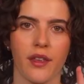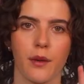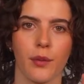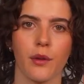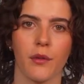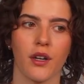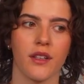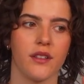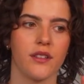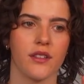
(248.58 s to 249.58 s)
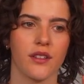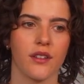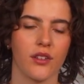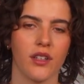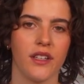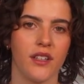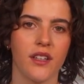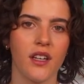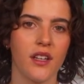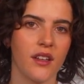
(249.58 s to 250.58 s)
think a bookmark is just a solid
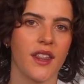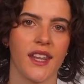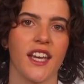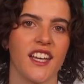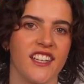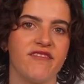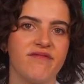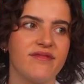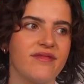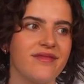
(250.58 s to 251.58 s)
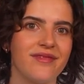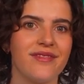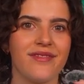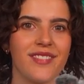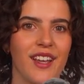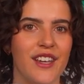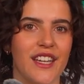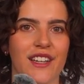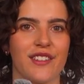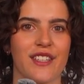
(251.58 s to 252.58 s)
thing that you
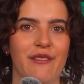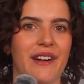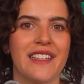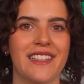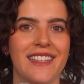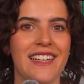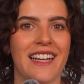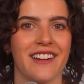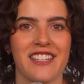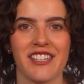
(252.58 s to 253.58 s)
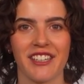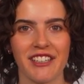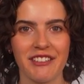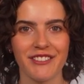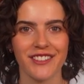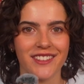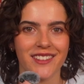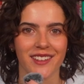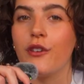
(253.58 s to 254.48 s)
can give someone and they're actually going to use.